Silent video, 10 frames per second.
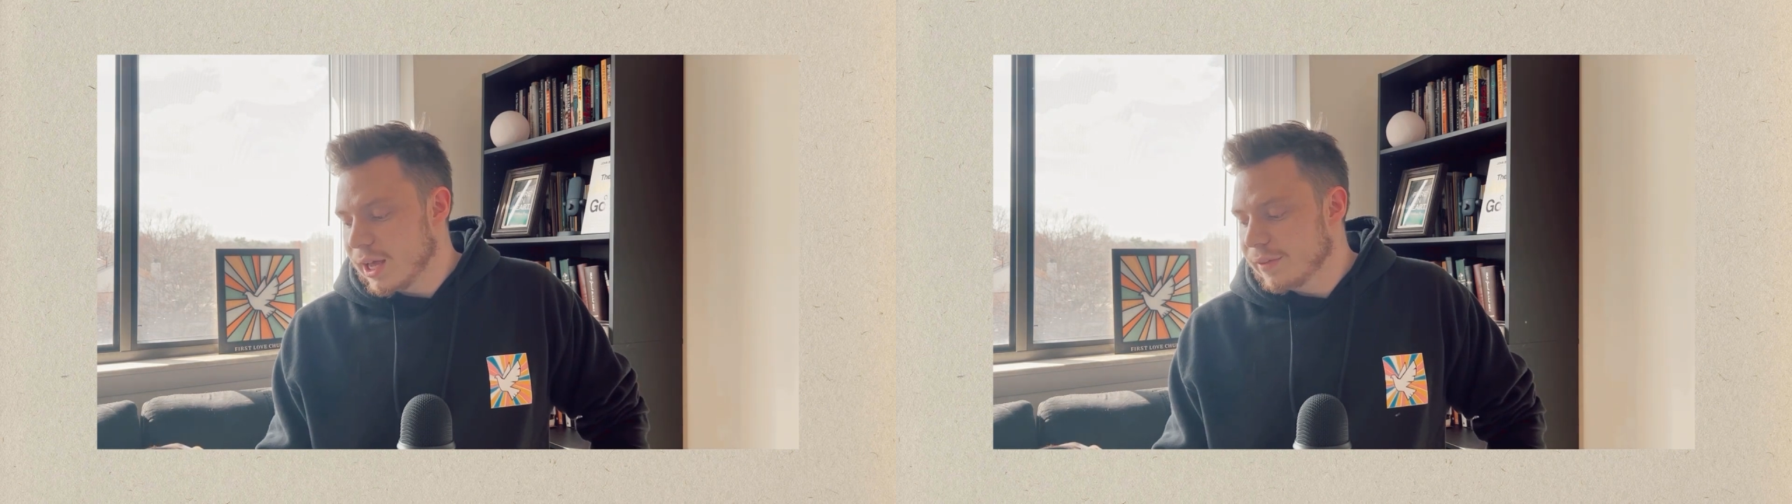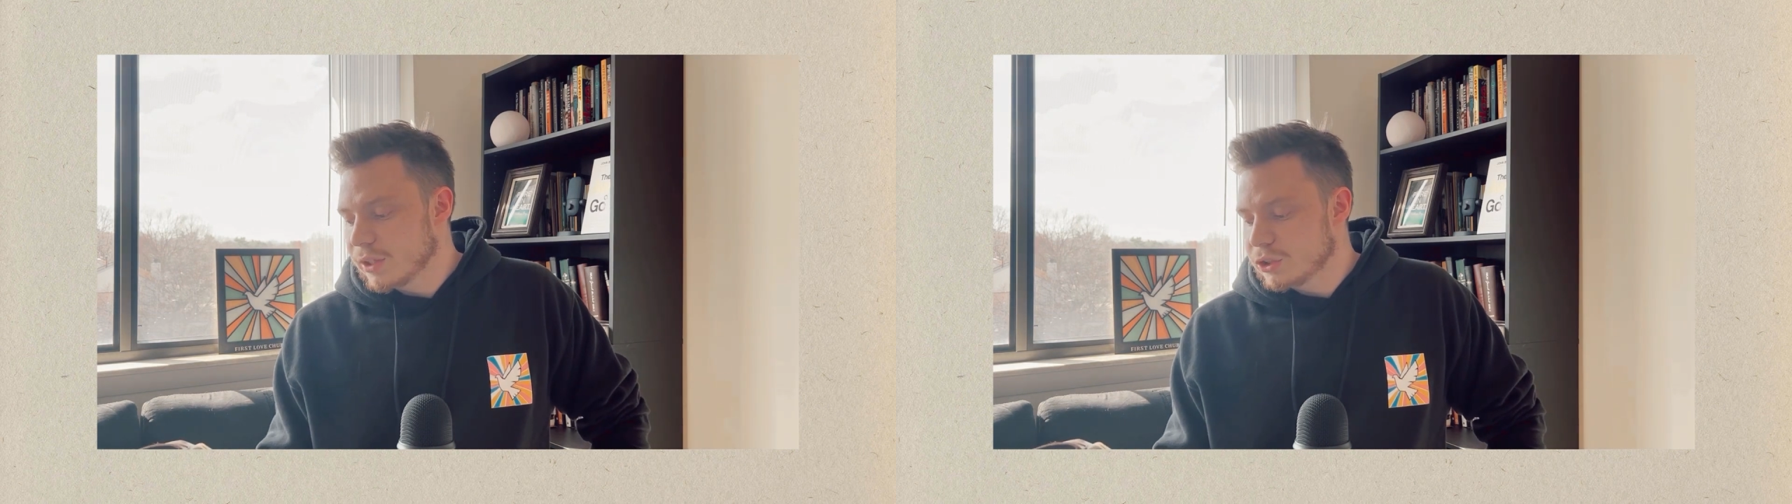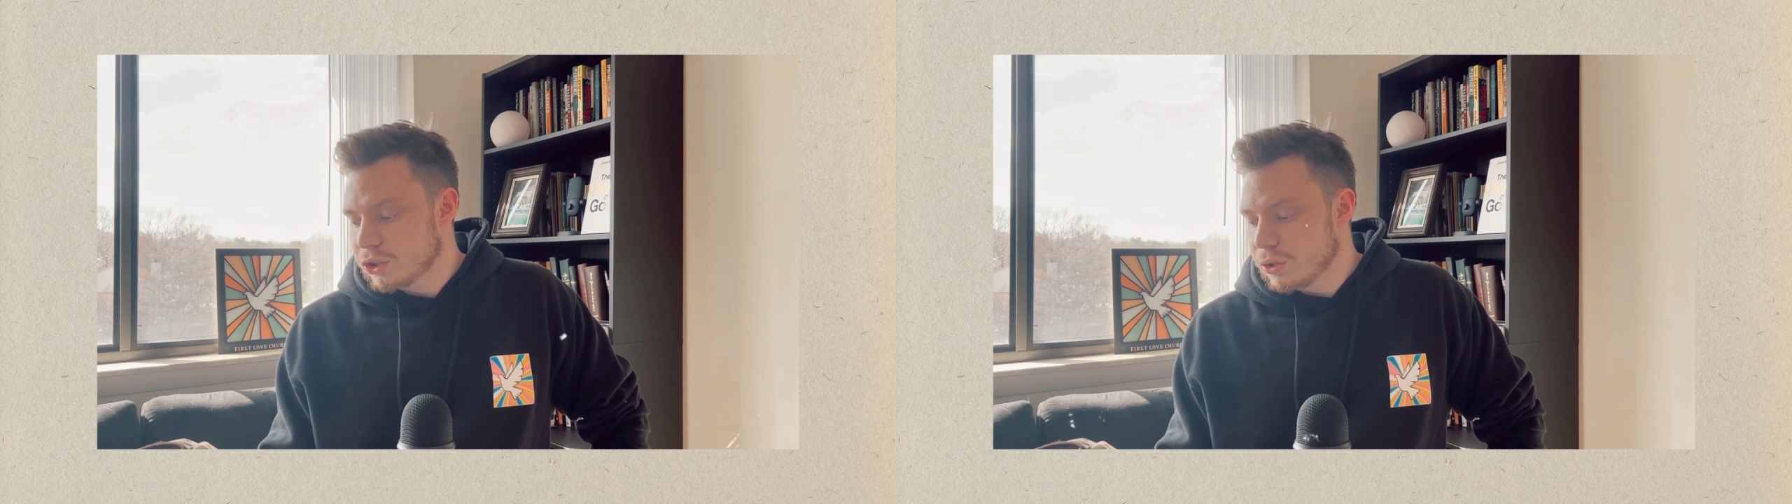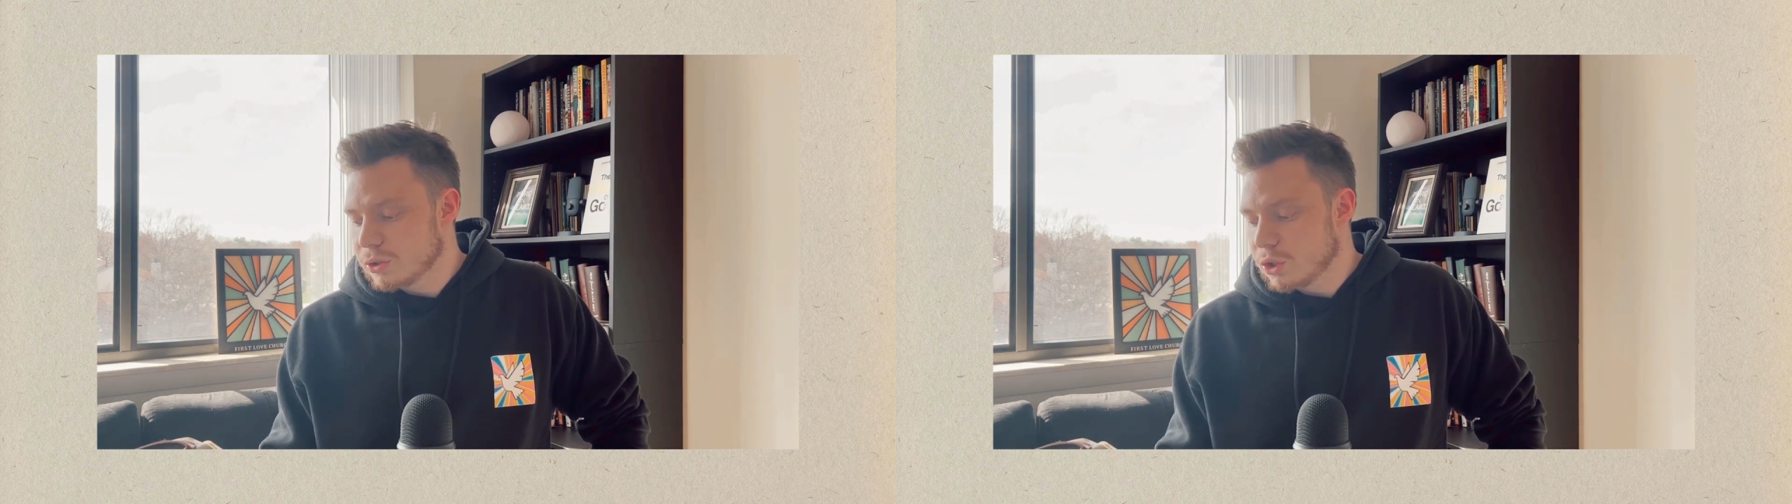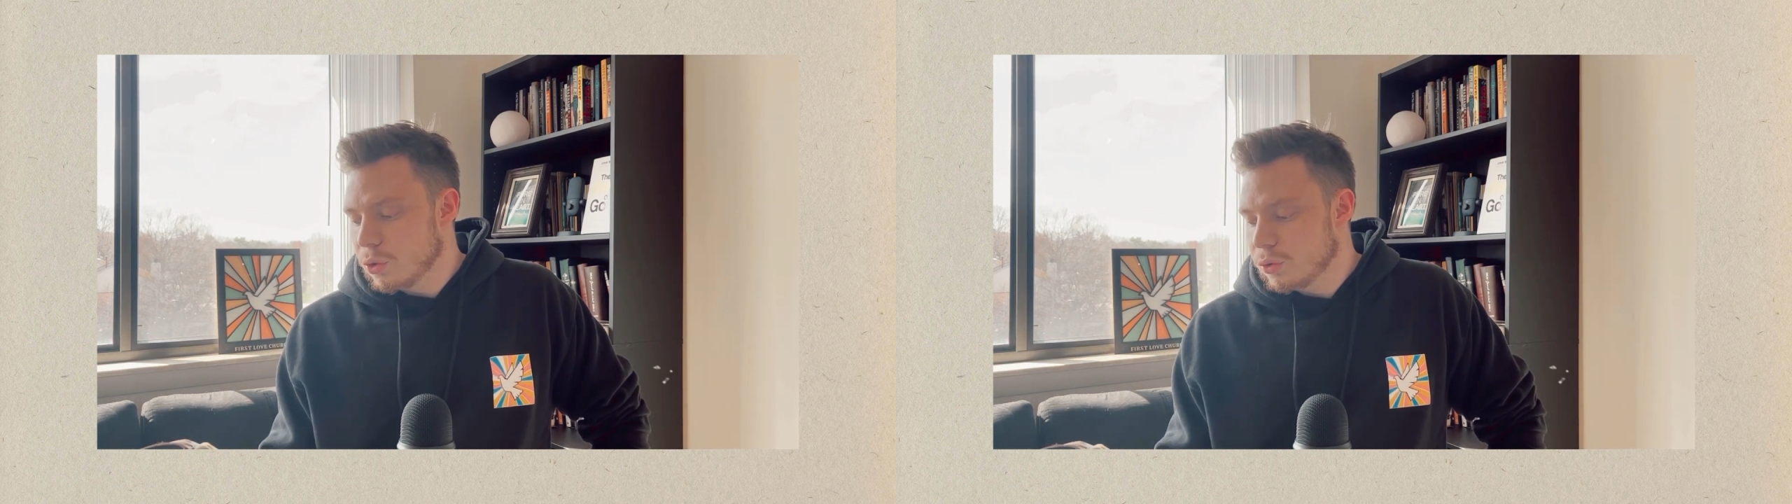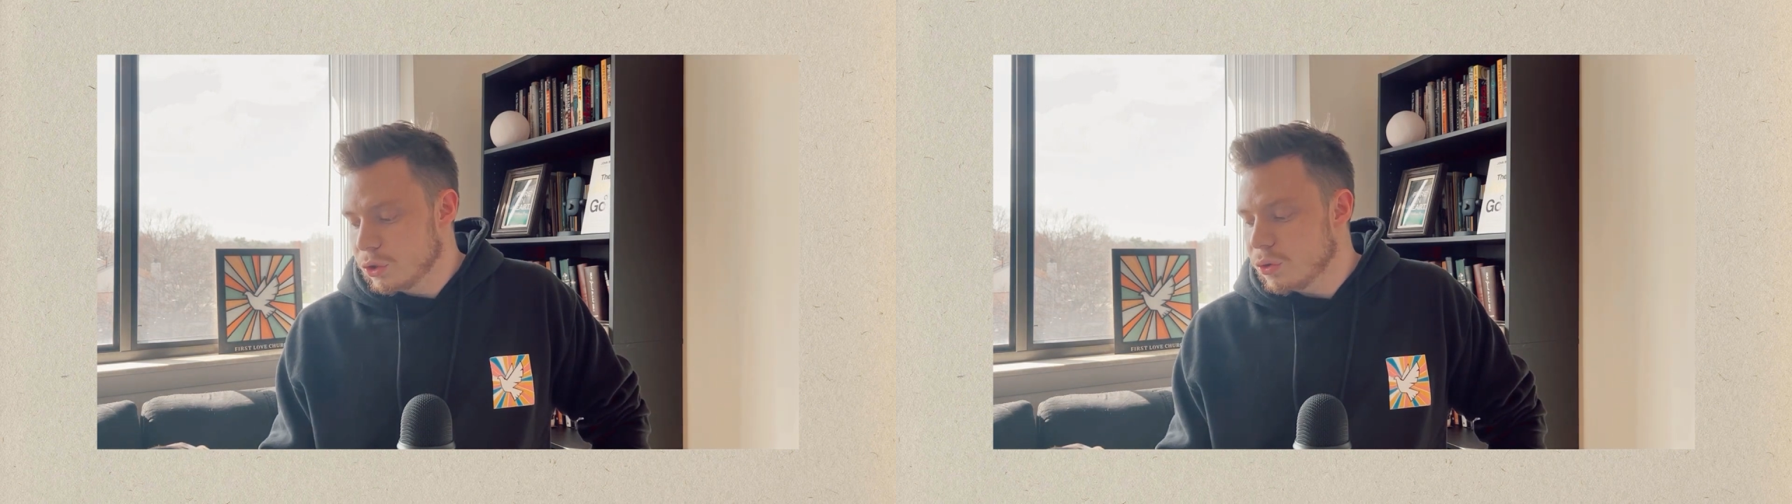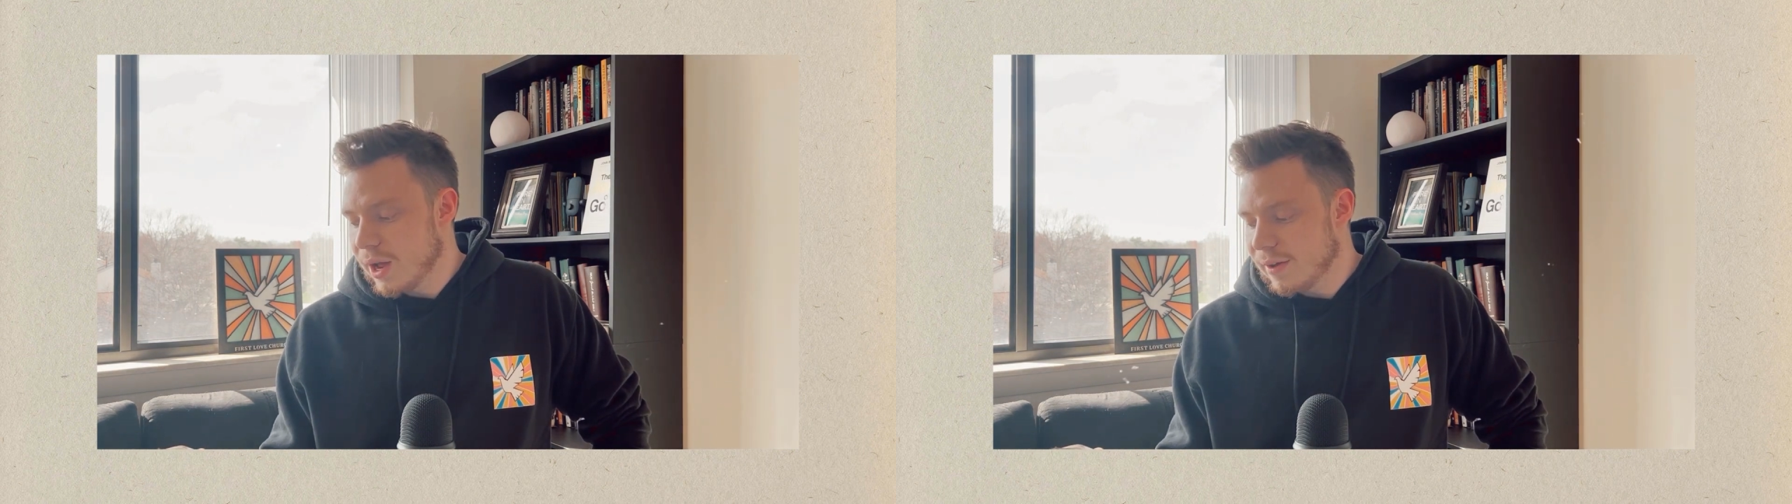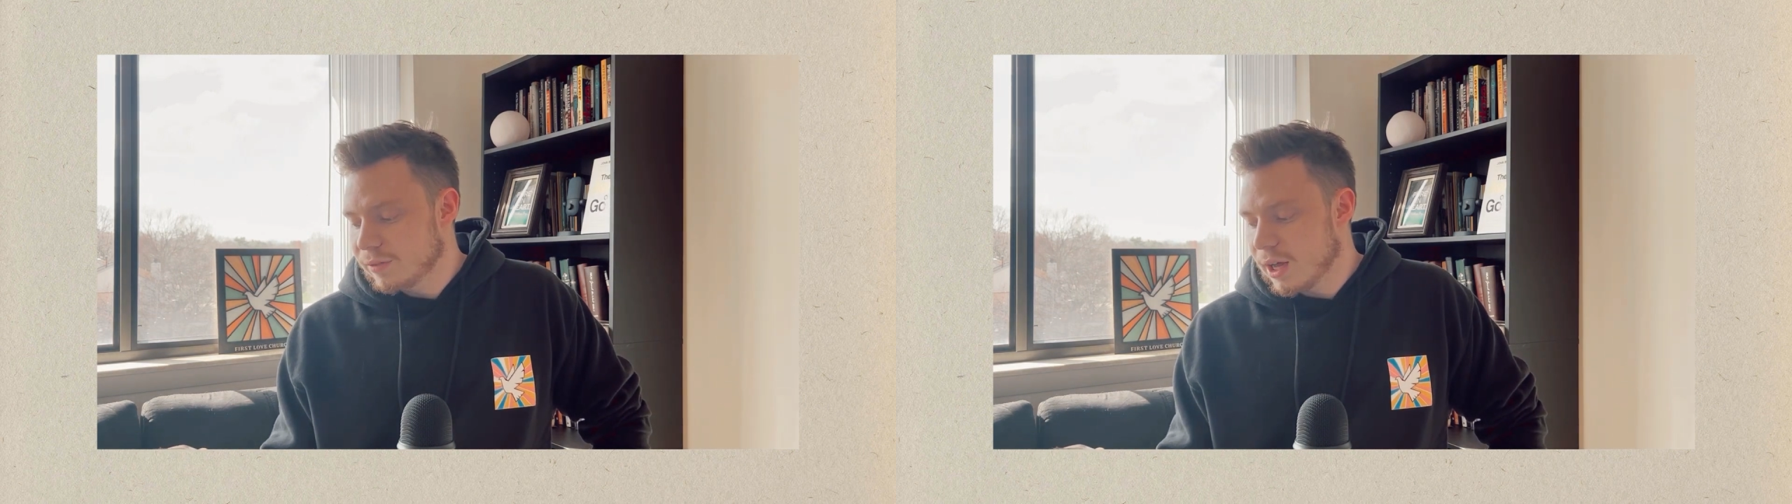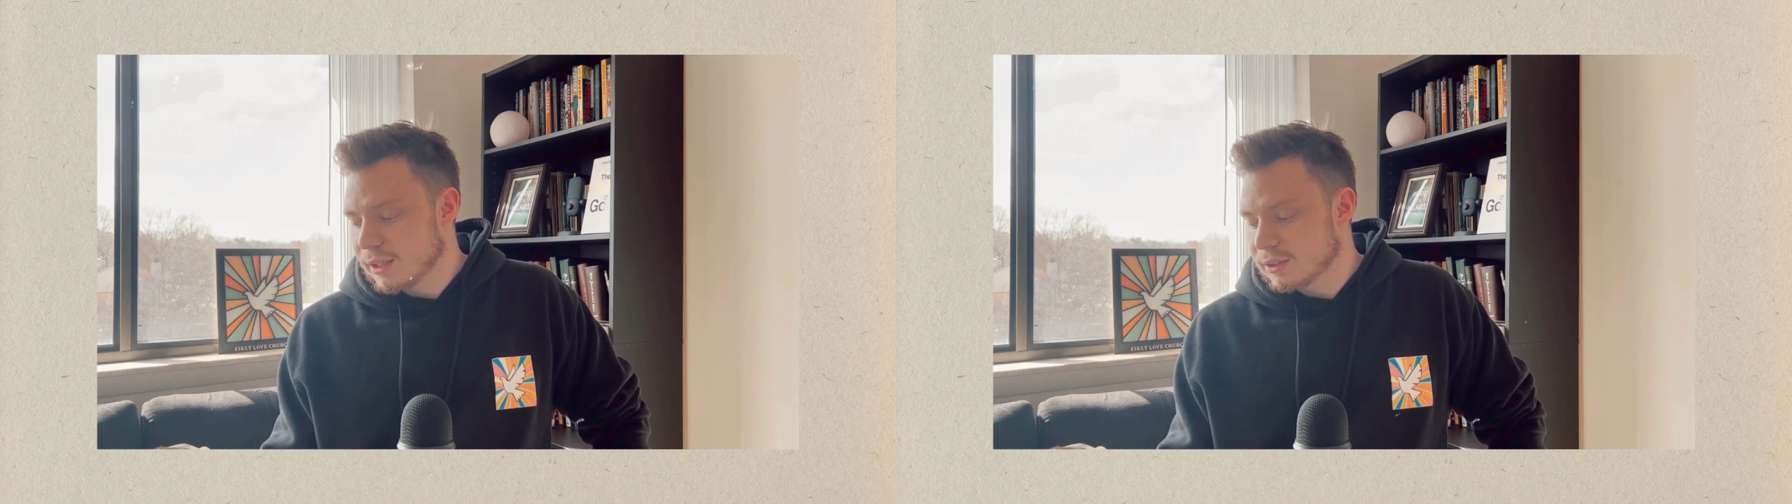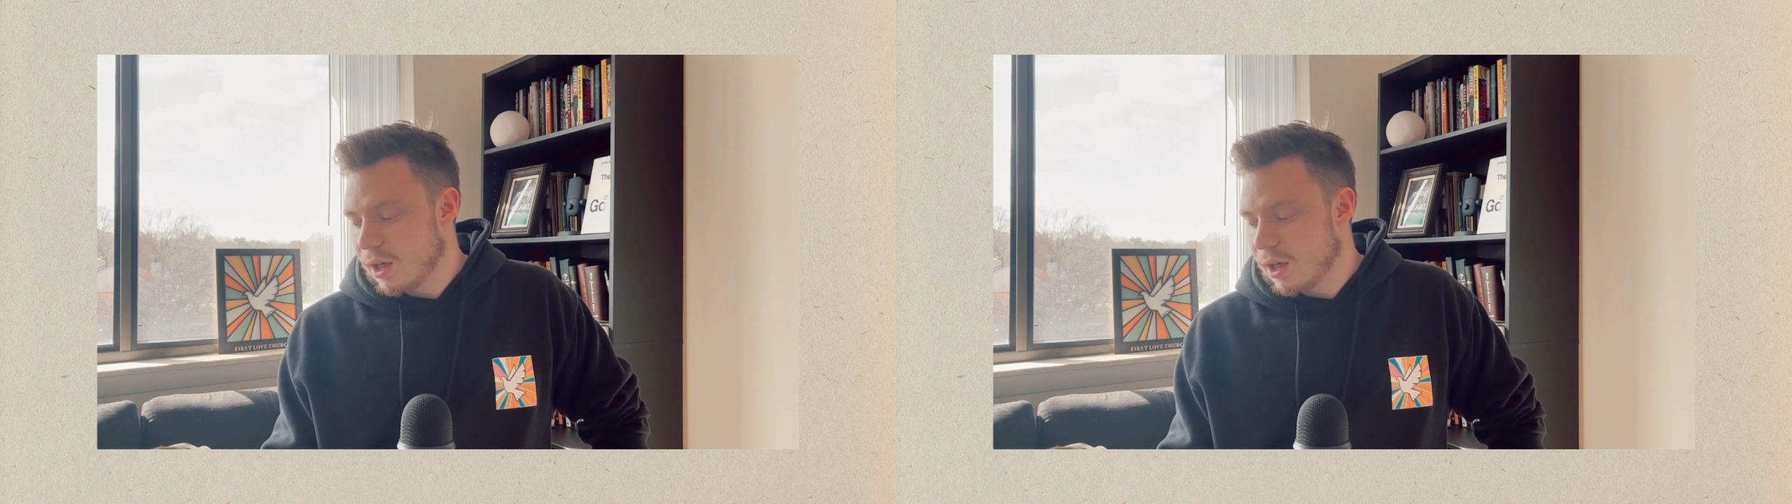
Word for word: And the Jews who do have God's